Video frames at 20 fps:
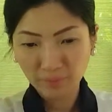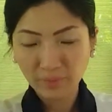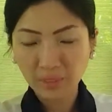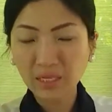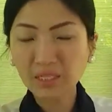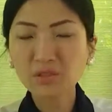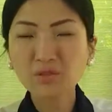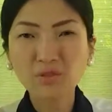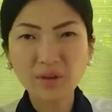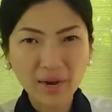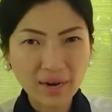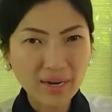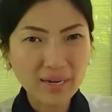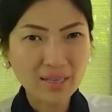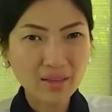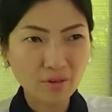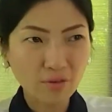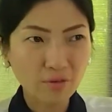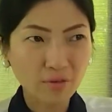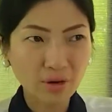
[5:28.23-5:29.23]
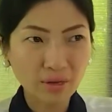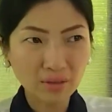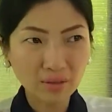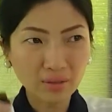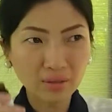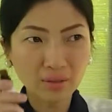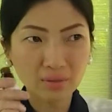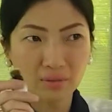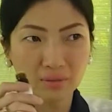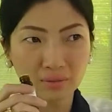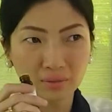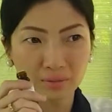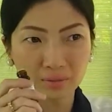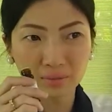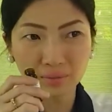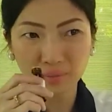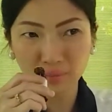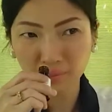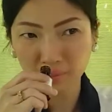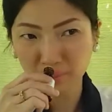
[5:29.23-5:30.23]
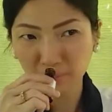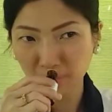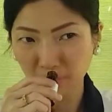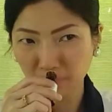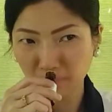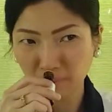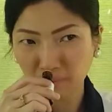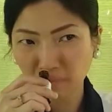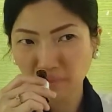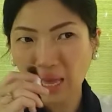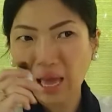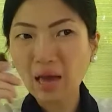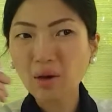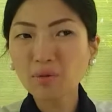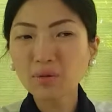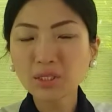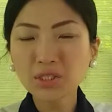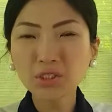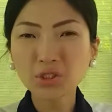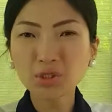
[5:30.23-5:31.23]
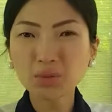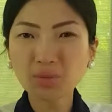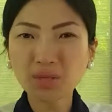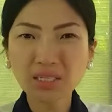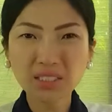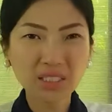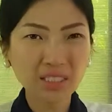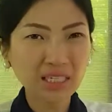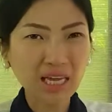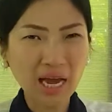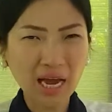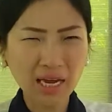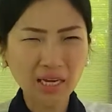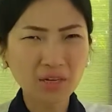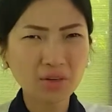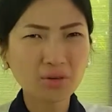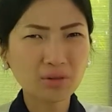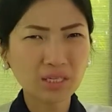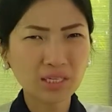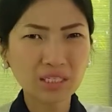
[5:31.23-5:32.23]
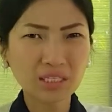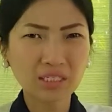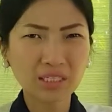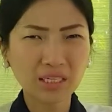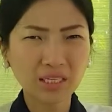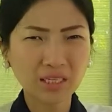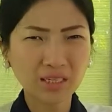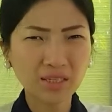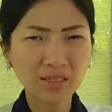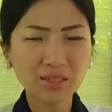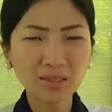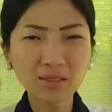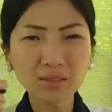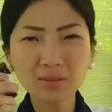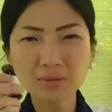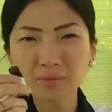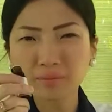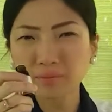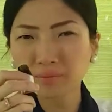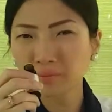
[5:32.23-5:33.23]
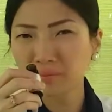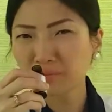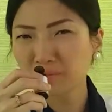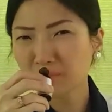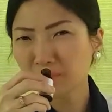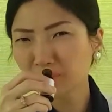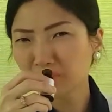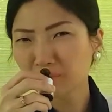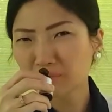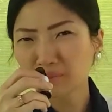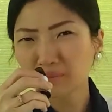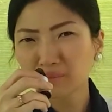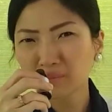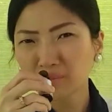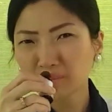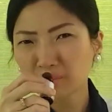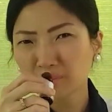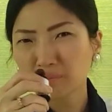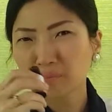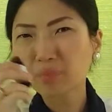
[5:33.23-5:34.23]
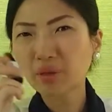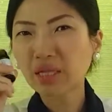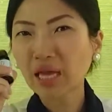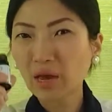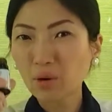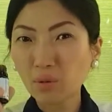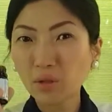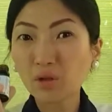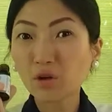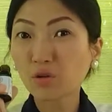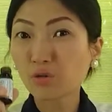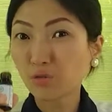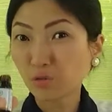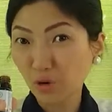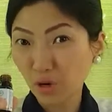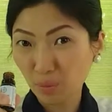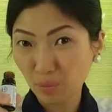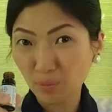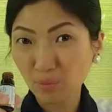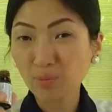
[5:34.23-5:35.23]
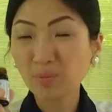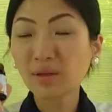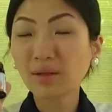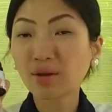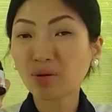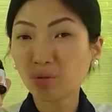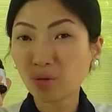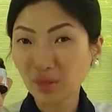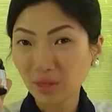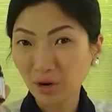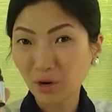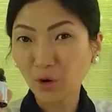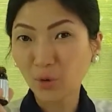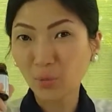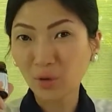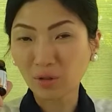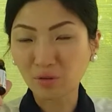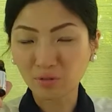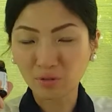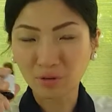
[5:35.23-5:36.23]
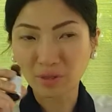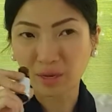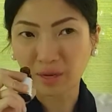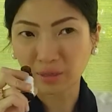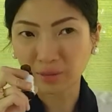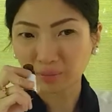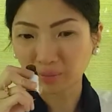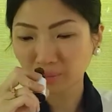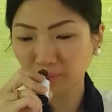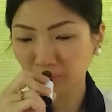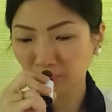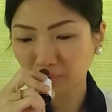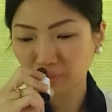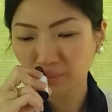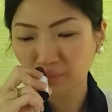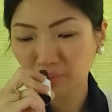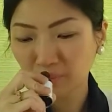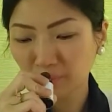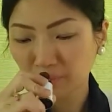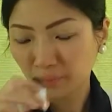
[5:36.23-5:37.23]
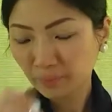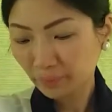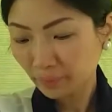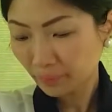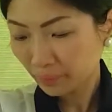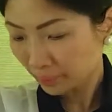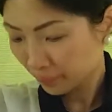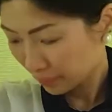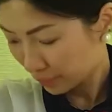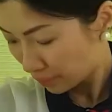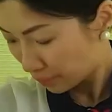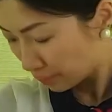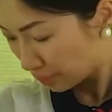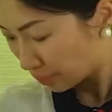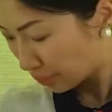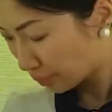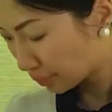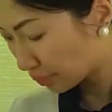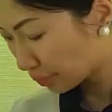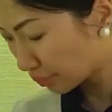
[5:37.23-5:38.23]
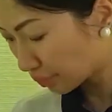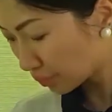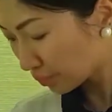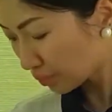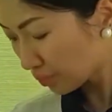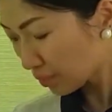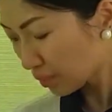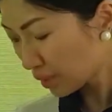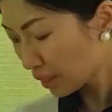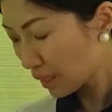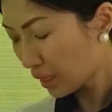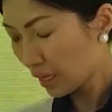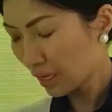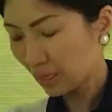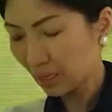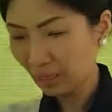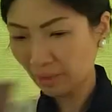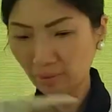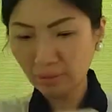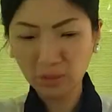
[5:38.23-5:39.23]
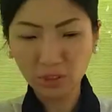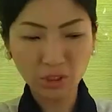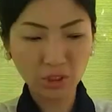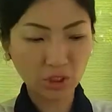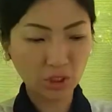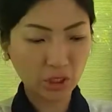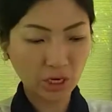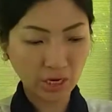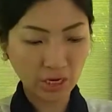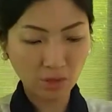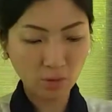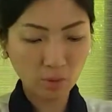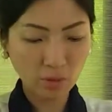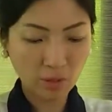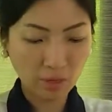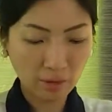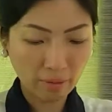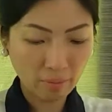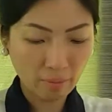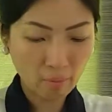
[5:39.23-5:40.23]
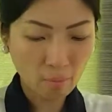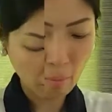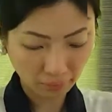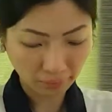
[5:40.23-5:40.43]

It's very different. I would assume this is hydro distilled, but I will confirm with Arwin for that. Let me just check it with him.